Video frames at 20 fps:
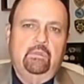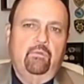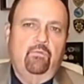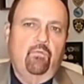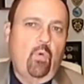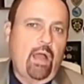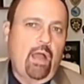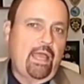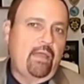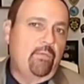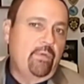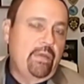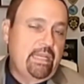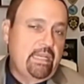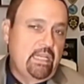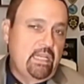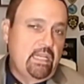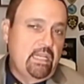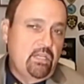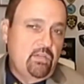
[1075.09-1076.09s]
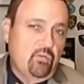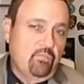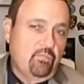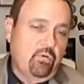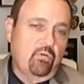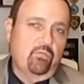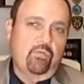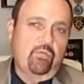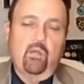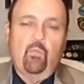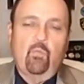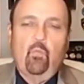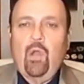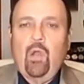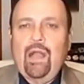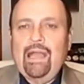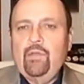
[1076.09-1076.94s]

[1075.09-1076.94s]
of why we need your program,